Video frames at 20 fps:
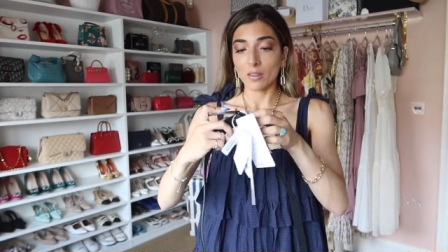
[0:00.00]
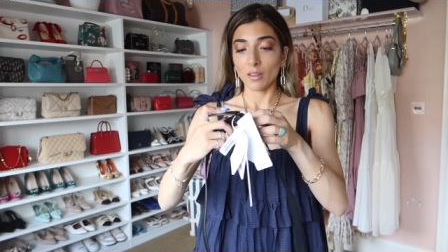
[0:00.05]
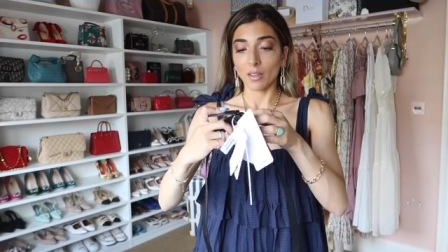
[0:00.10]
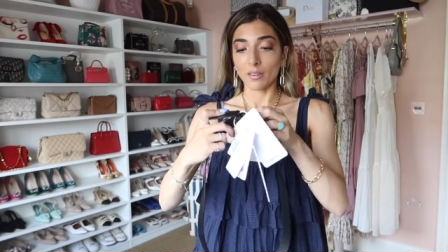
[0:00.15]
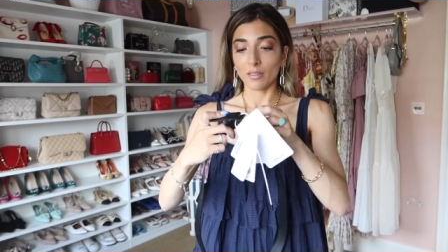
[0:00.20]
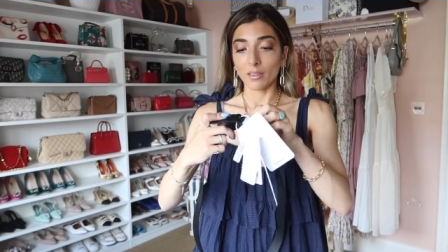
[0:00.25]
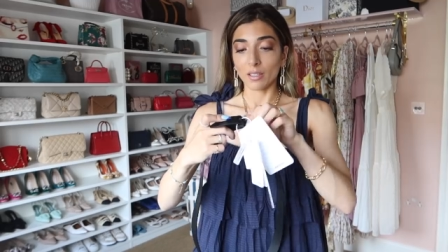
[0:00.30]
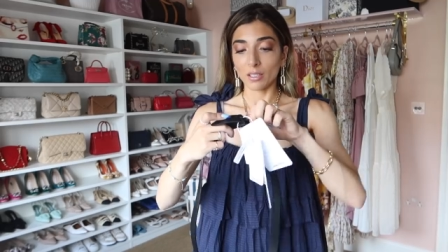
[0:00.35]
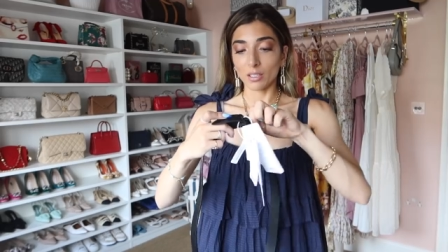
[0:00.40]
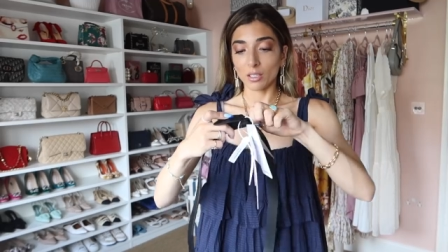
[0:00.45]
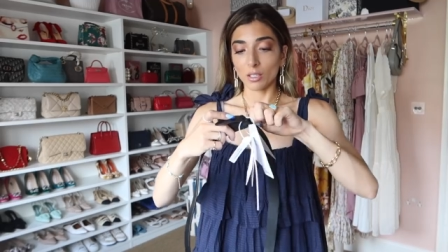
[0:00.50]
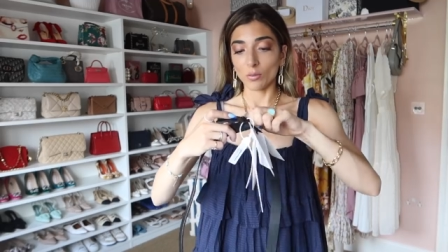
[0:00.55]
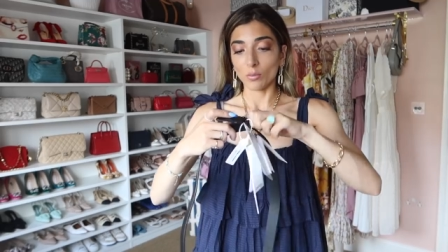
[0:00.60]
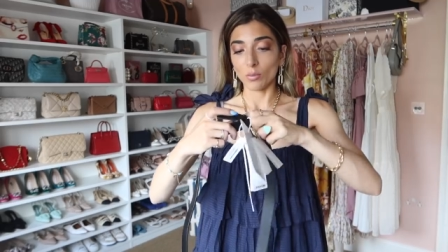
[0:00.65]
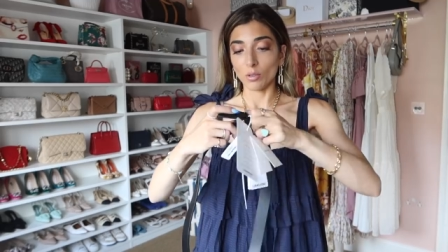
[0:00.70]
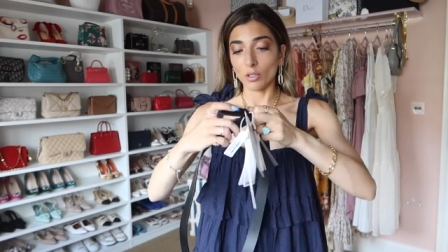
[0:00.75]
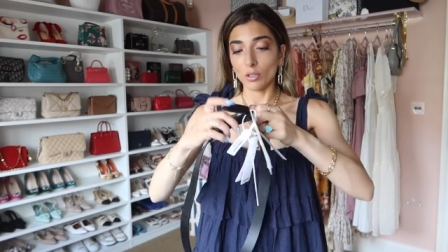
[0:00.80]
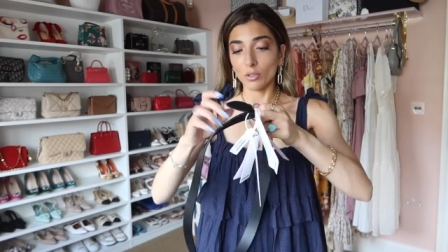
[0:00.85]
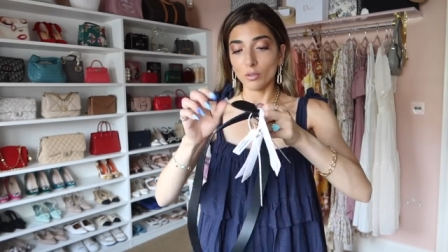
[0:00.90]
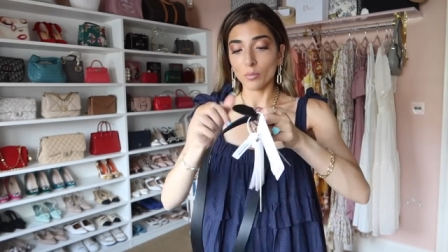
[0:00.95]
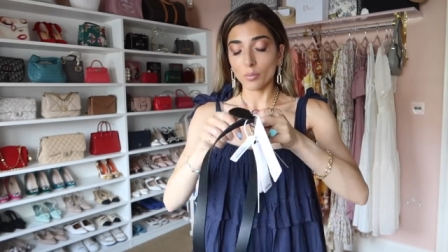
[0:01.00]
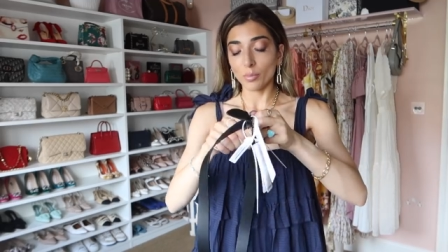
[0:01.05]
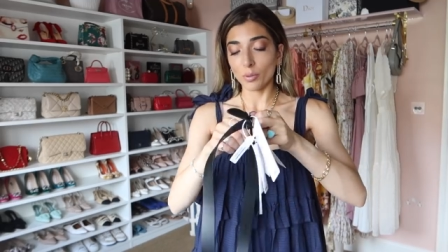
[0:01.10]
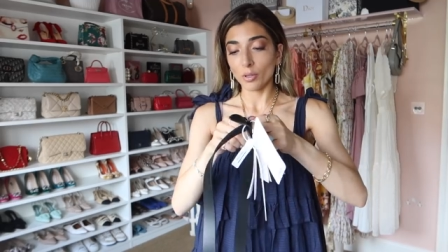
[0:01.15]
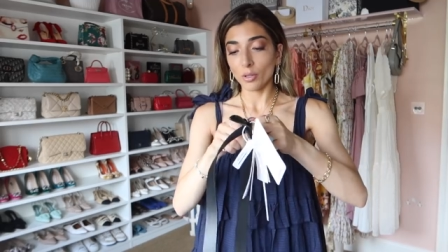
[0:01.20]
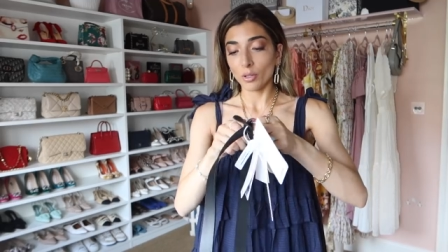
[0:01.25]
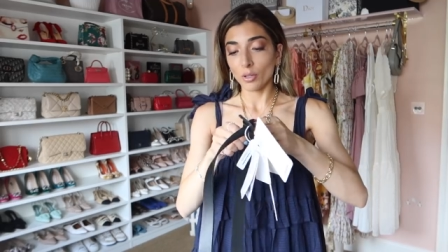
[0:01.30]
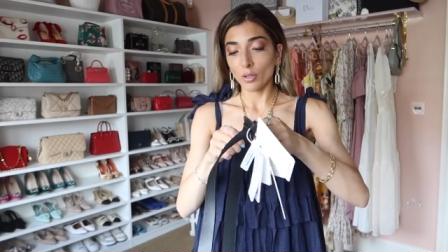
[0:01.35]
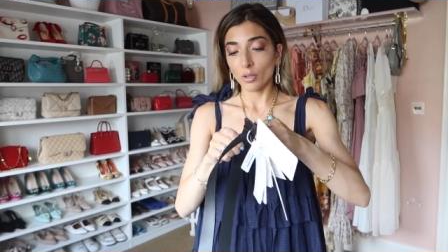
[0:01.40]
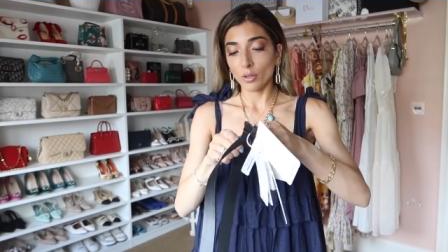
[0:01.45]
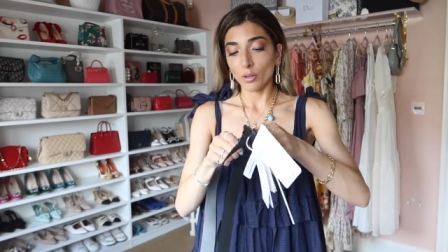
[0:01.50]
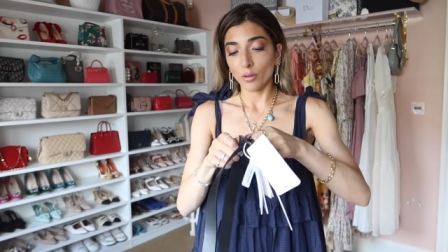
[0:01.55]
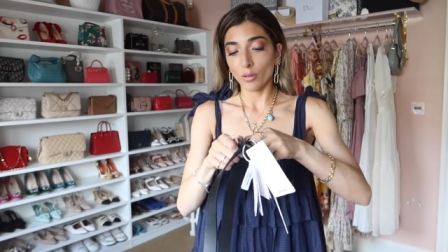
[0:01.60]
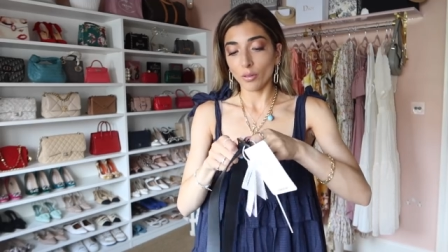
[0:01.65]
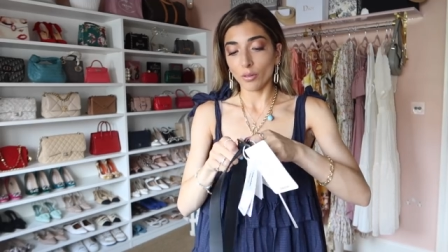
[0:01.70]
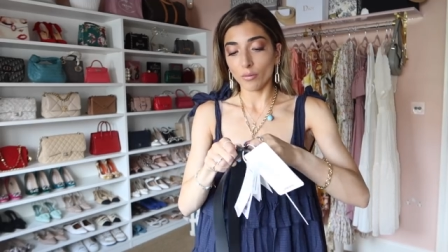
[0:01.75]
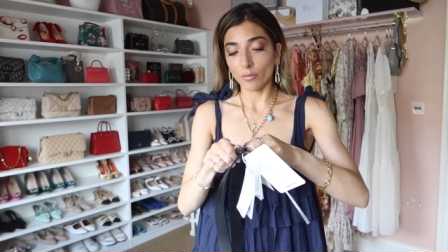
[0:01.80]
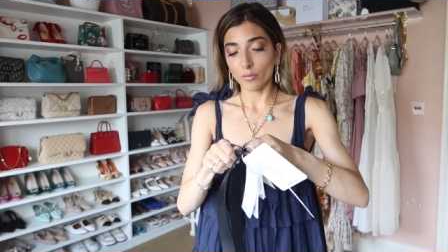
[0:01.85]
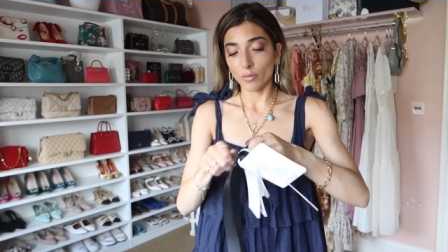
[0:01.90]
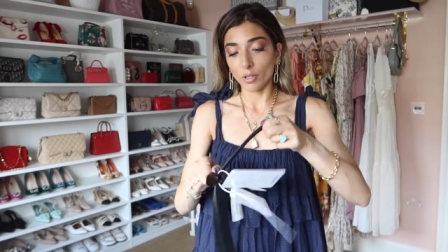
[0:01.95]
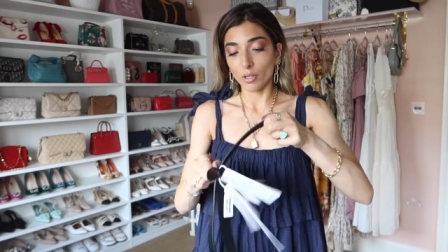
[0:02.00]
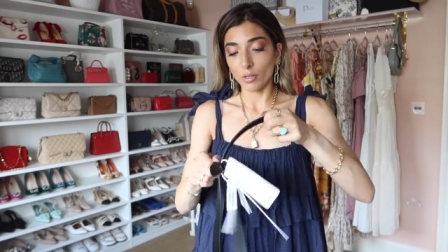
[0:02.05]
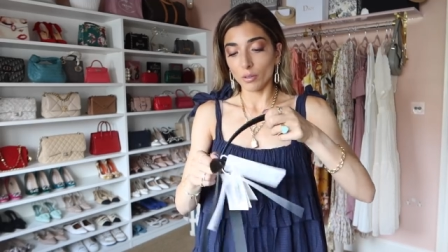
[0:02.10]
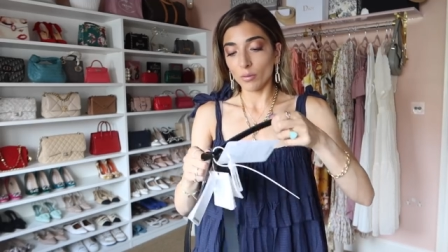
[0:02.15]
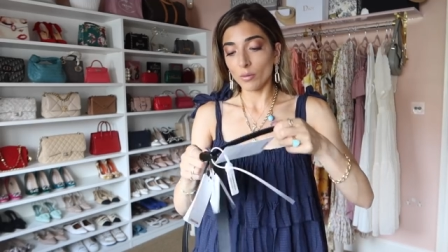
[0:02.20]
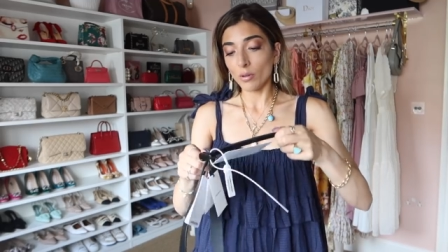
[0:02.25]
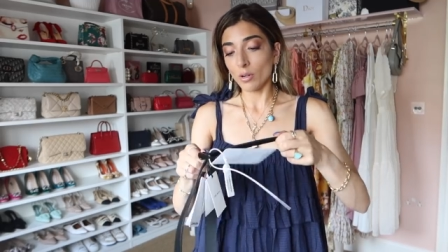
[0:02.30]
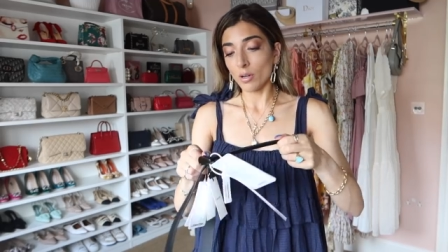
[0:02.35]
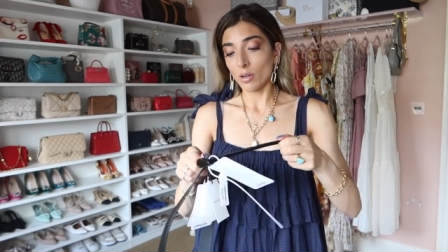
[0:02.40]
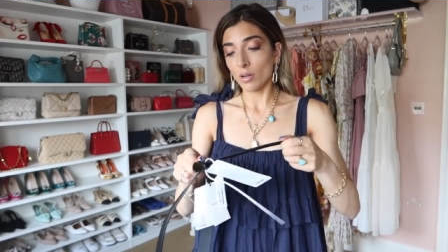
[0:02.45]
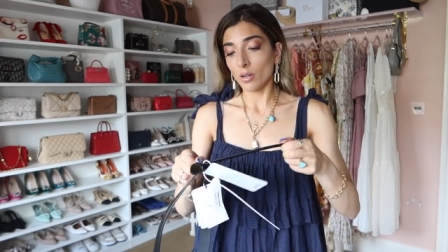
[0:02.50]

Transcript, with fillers: I think you loop through.